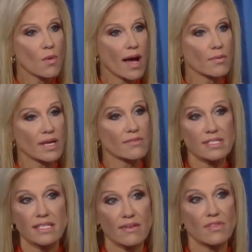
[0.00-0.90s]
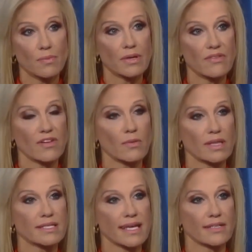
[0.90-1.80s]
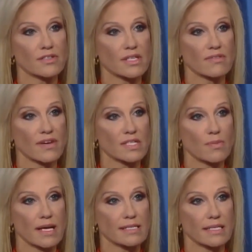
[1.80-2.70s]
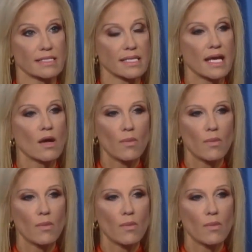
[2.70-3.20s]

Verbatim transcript: why when I received the briefing with the senators and the vice president,